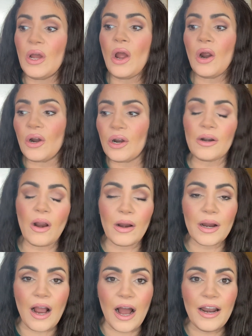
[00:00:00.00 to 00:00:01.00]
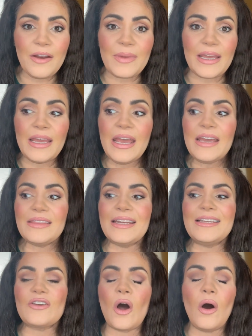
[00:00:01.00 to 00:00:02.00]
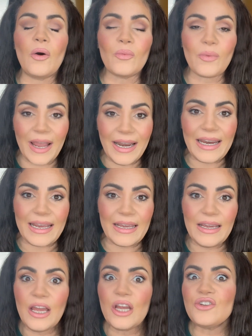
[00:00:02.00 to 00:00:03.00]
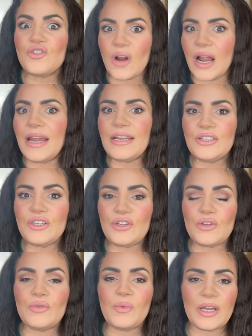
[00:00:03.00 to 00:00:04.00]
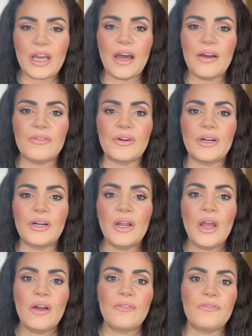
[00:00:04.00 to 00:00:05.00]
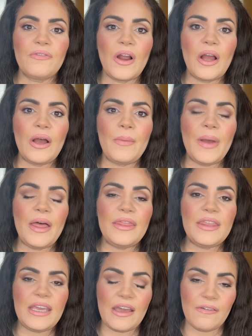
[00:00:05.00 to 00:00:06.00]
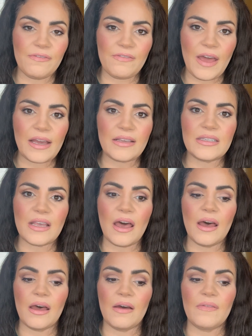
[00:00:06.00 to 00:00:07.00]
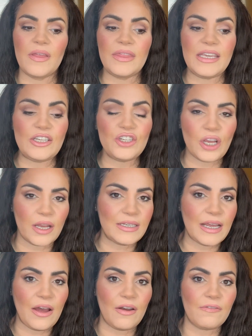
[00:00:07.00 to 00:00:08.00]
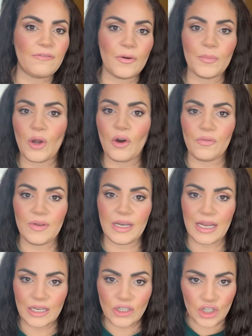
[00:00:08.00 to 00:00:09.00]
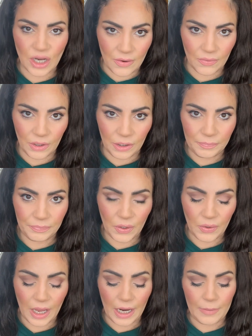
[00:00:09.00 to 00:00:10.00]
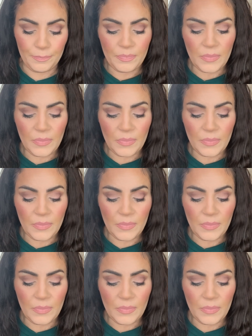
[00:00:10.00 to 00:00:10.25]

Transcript: hurt our economy that is already trying to recover from the effects of the shutdown from COVID in general, okay?